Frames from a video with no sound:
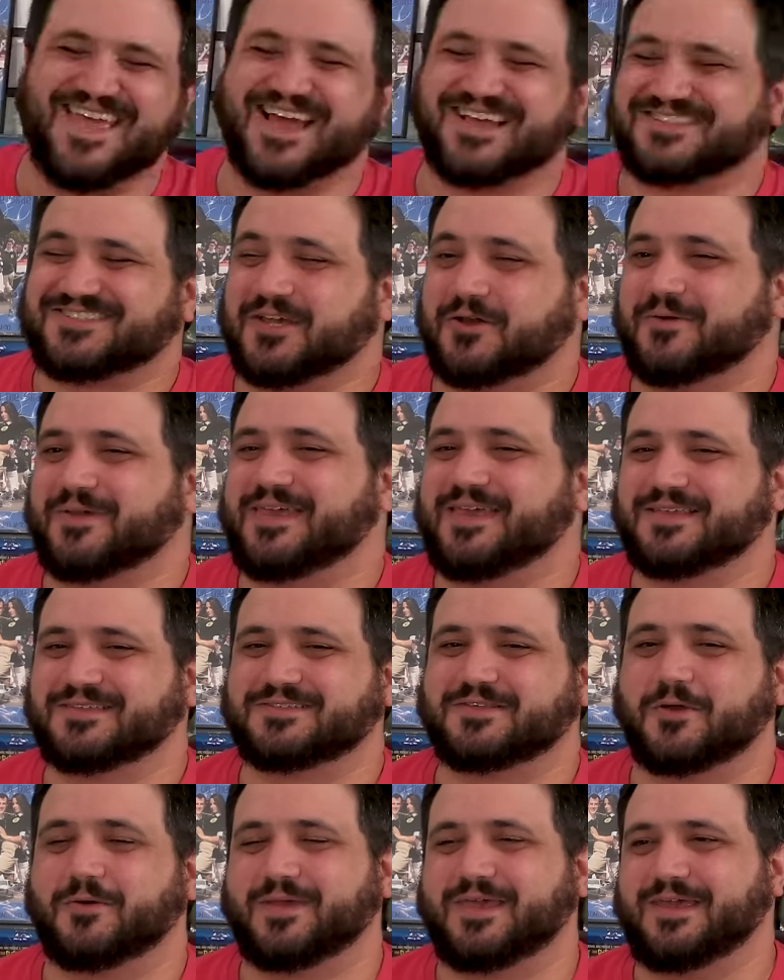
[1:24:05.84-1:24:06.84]
Yeah, so
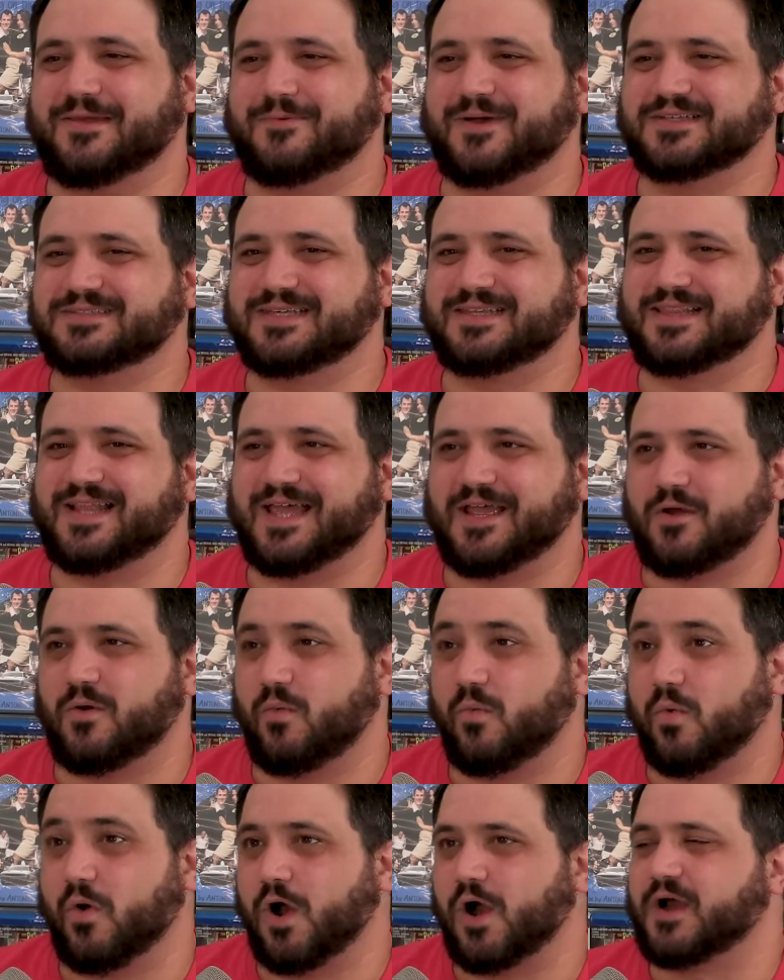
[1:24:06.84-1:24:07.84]
he wasn't like
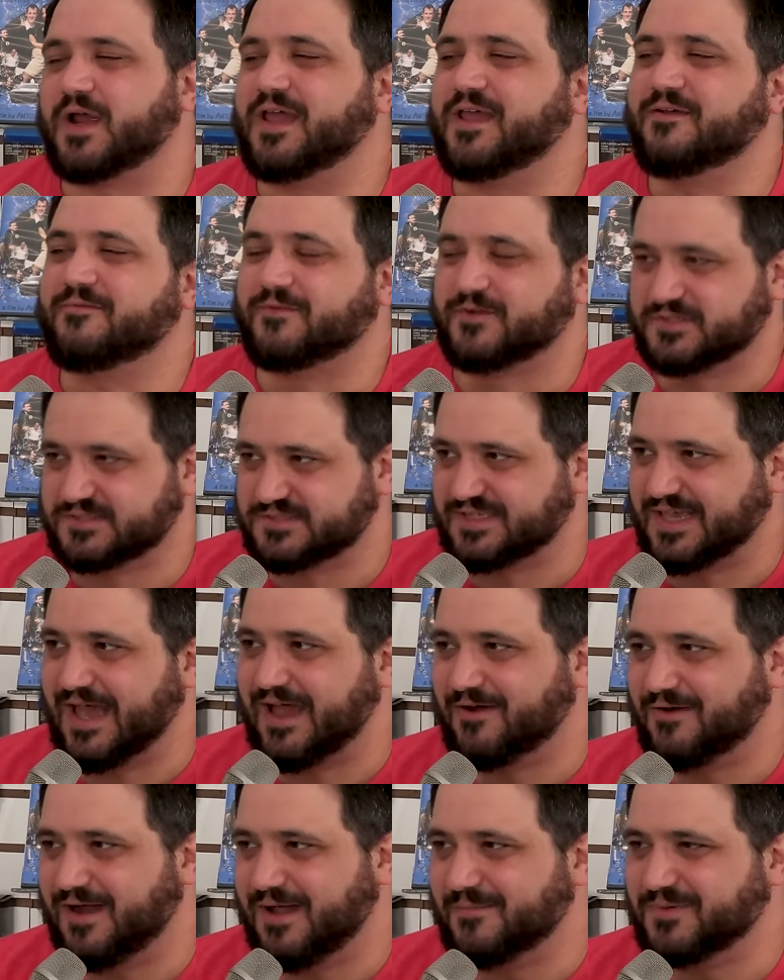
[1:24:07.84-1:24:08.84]
working for
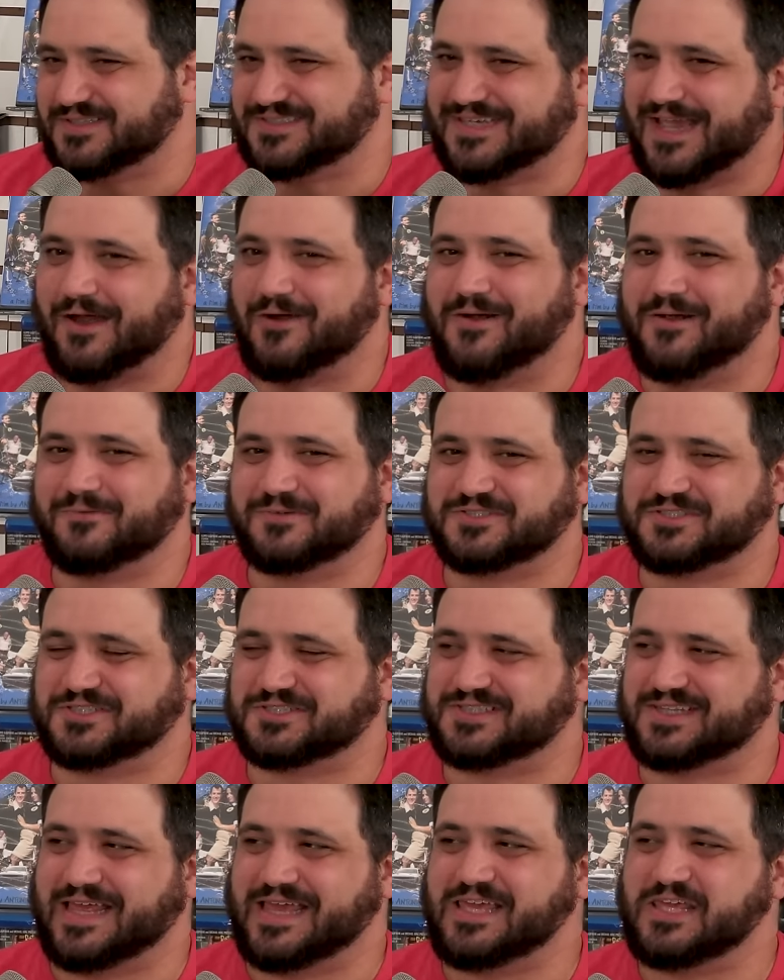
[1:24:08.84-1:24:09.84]
Sauron, but Sauron was
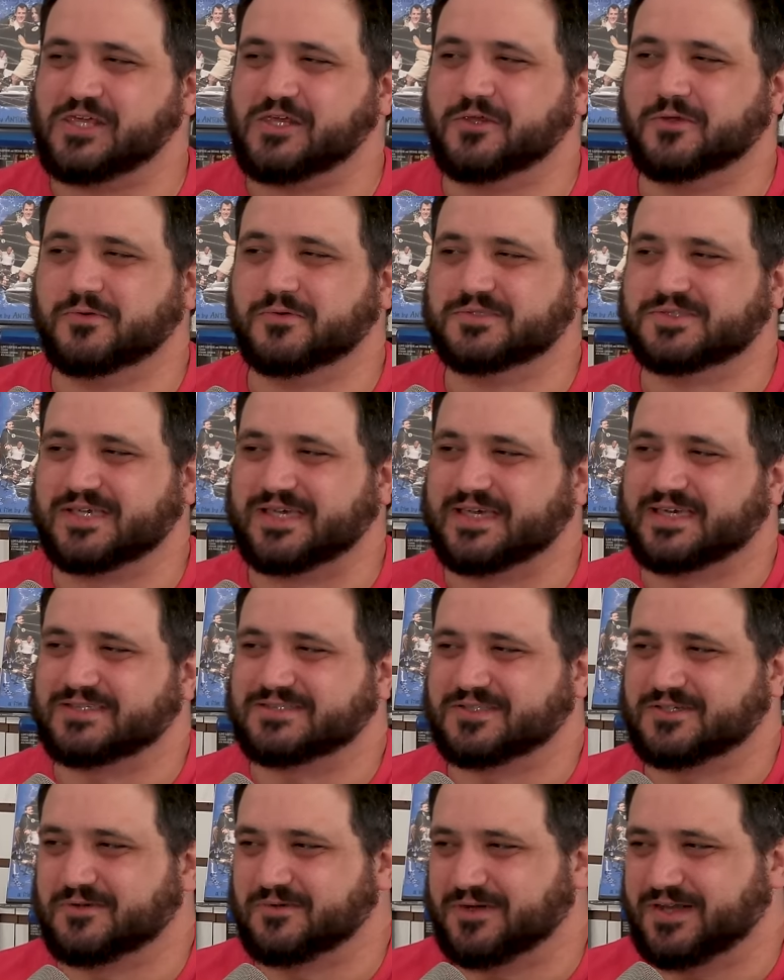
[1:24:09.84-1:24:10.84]
just like using
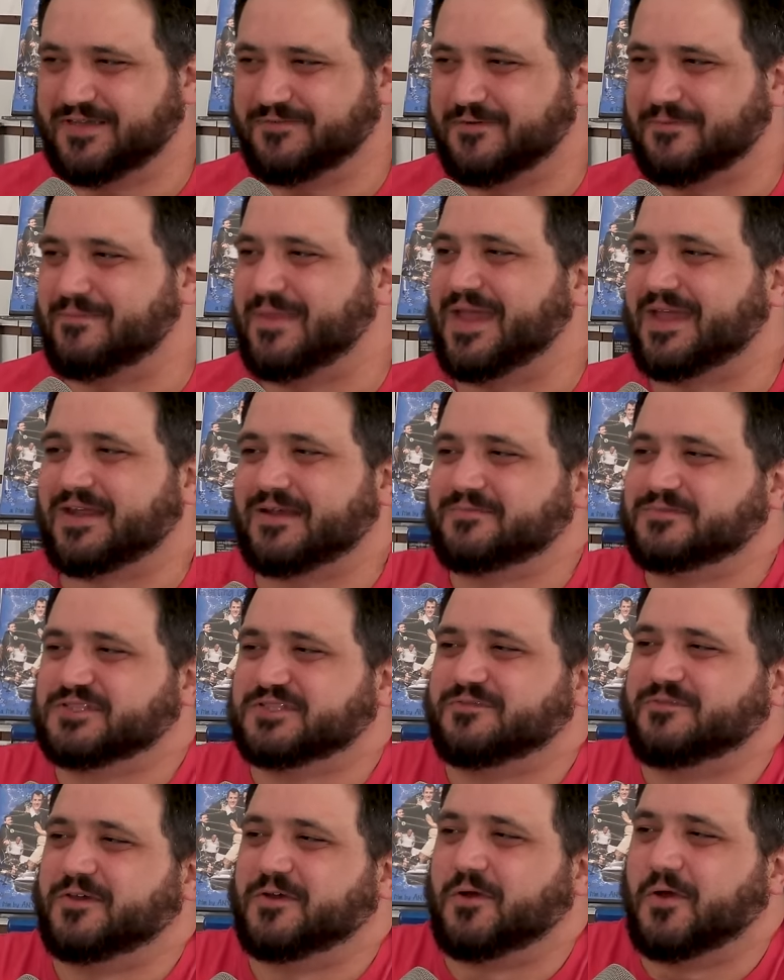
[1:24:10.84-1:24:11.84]
his grief and making him
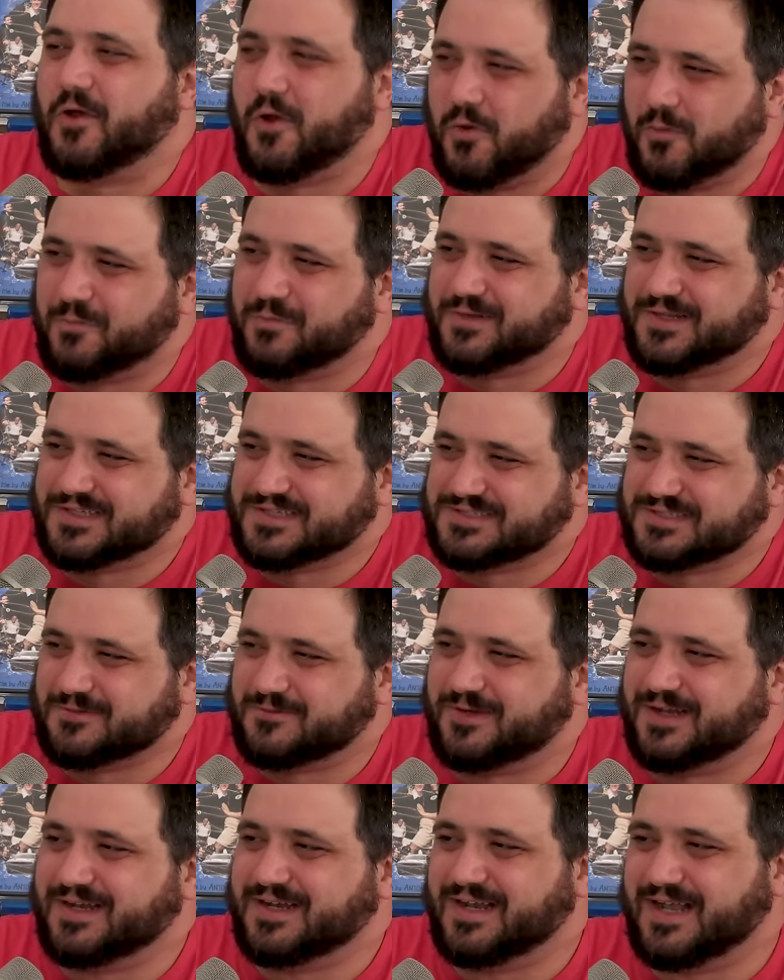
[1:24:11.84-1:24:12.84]
just feel hopeless
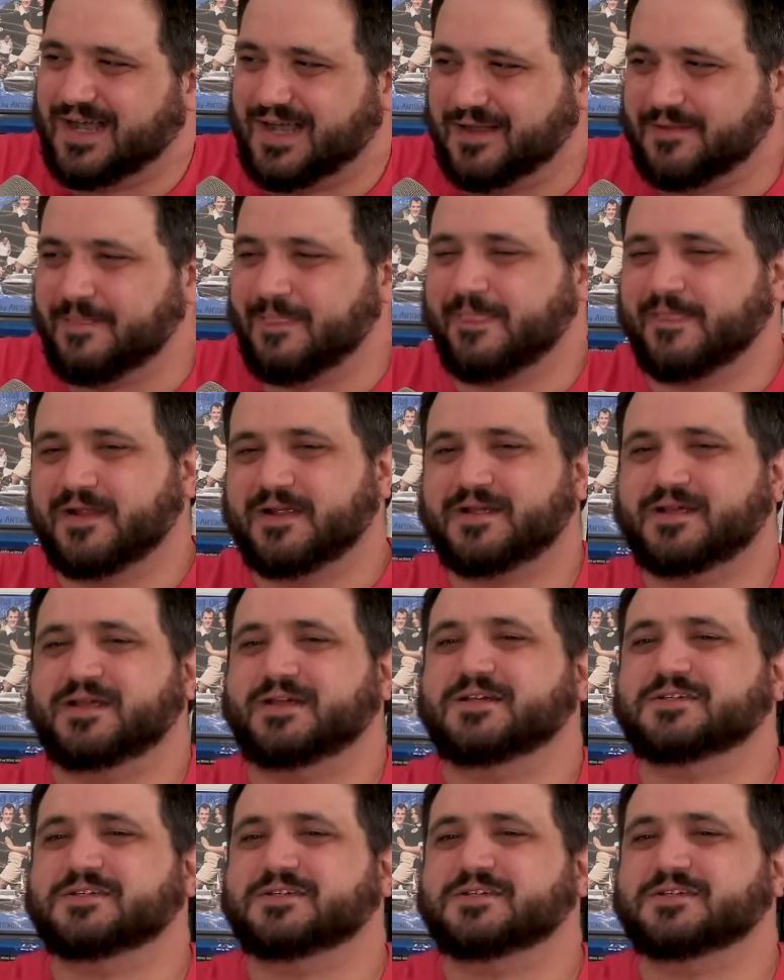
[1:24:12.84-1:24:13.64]
and whatnot. Yeah.